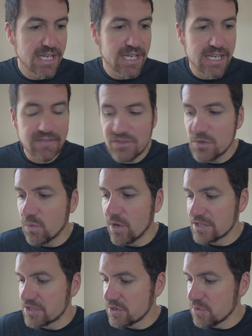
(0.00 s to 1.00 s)
If you
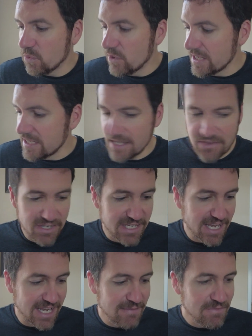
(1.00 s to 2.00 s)
want to win the
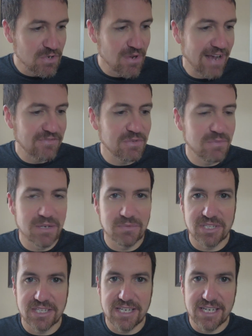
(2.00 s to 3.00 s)
game, you have to be able
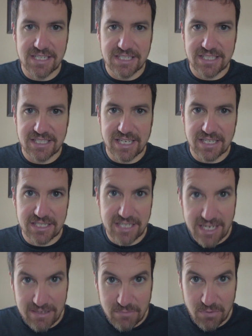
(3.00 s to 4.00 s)
to get 16